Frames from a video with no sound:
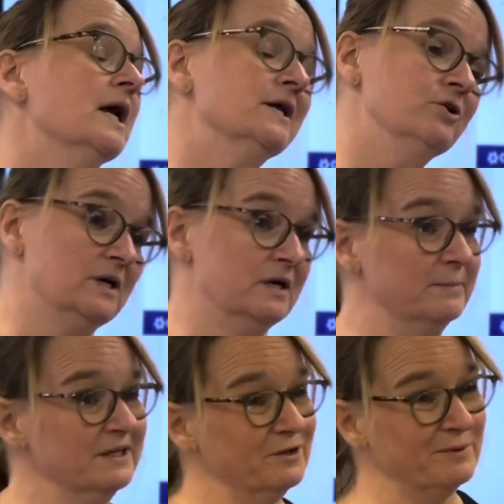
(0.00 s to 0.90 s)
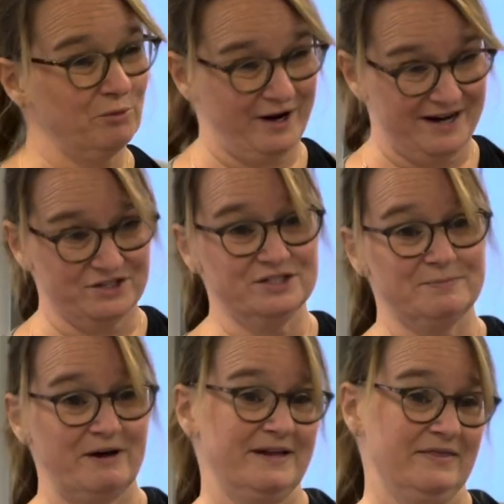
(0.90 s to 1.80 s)
you're going to be a little bit more anxious
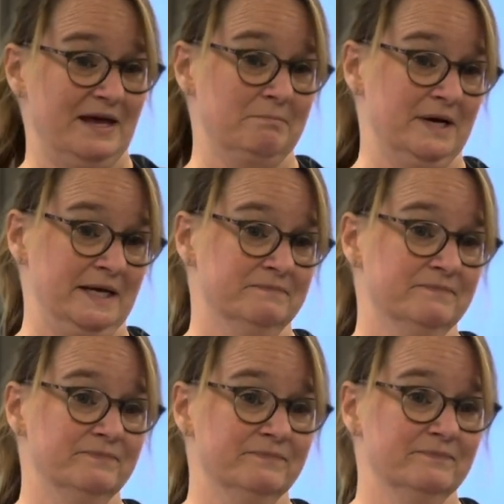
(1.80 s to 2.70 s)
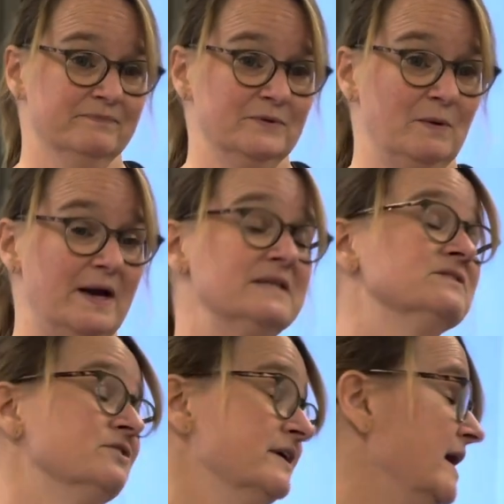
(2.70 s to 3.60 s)
about getting that money, right?
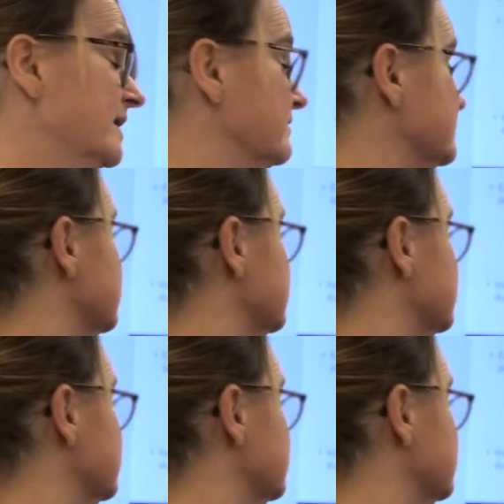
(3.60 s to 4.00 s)
So the IRS